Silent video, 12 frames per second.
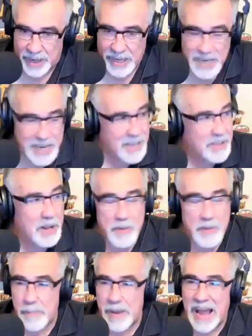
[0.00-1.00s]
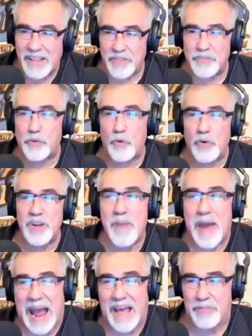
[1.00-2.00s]
today. The story
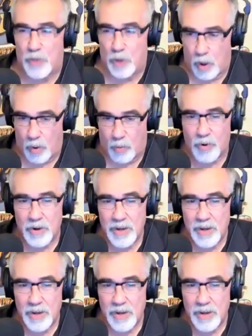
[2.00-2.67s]
of Matt, though,